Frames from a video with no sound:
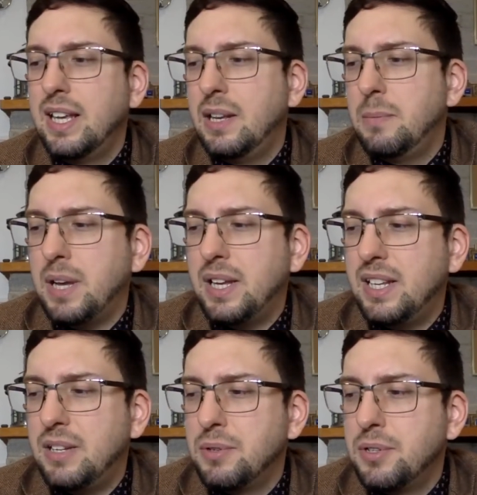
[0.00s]
It might
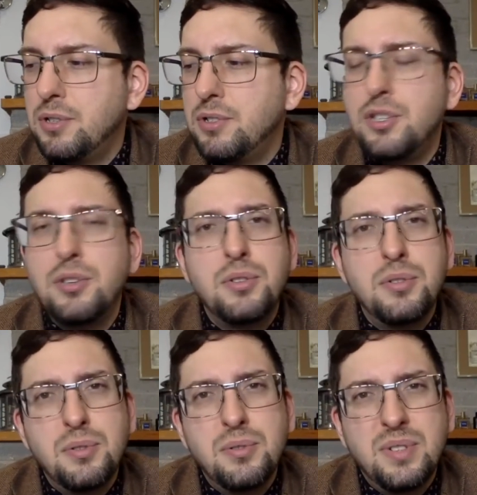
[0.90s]
introduce you
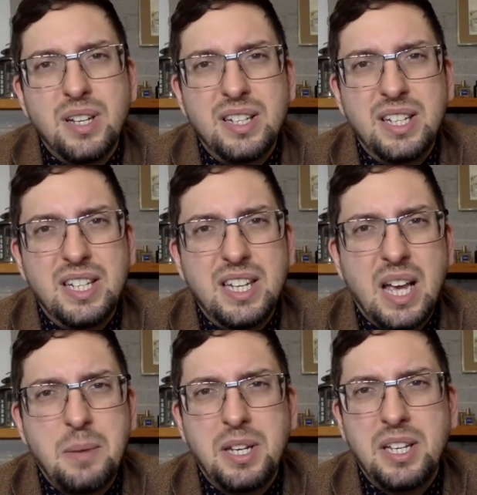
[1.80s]
to the
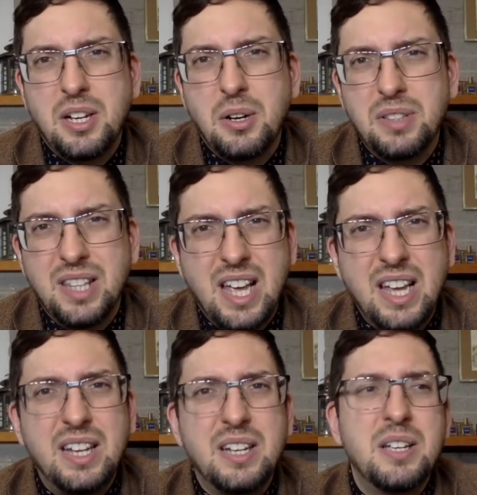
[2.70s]
Armani Code
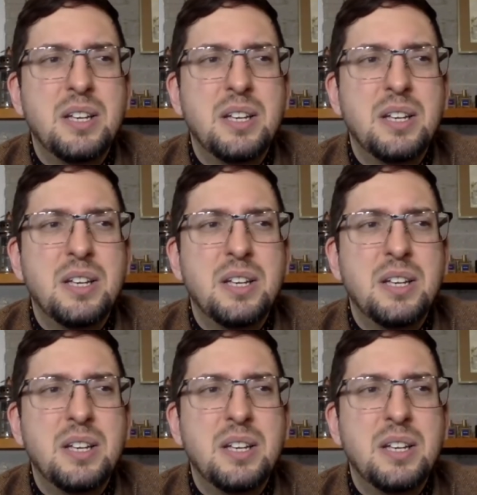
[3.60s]
line,